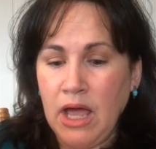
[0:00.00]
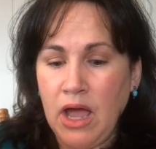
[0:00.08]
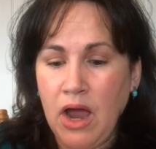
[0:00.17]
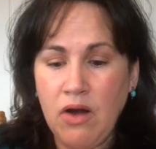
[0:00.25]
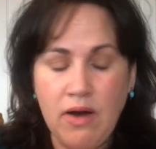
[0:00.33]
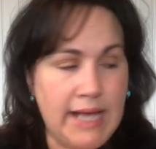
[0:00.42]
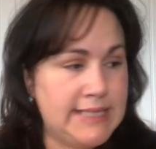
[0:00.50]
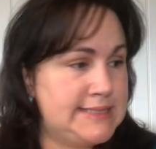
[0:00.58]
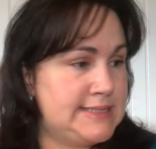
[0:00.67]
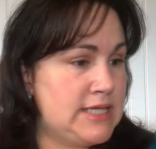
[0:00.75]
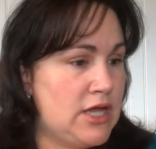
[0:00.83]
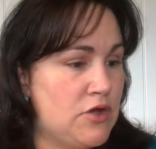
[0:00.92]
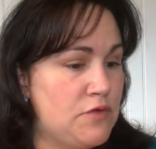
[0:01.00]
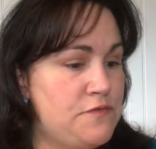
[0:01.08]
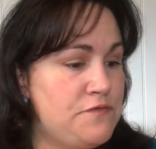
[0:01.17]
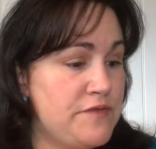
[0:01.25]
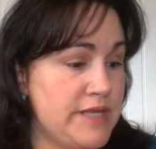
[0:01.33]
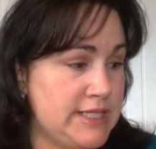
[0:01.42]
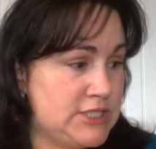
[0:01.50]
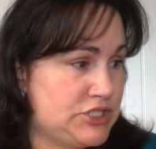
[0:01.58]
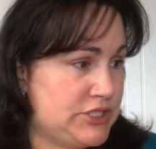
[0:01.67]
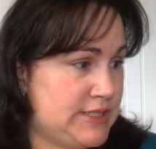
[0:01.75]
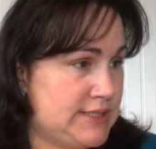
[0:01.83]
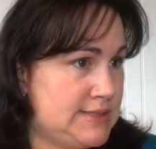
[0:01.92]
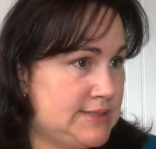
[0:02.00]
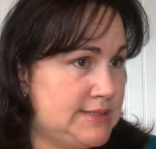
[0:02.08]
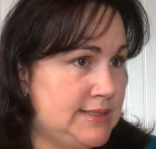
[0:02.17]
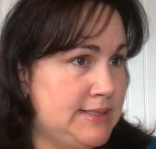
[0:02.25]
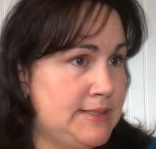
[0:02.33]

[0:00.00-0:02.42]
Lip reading: All right, so finishes.